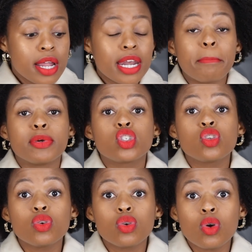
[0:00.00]
Number
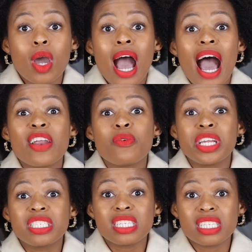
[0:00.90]
2, I
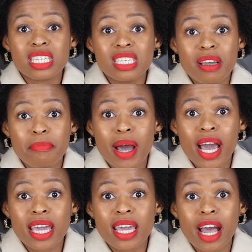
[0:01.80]
registered
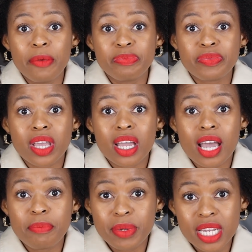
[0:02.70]
my
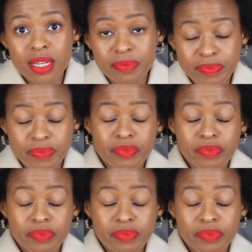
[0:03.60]
company.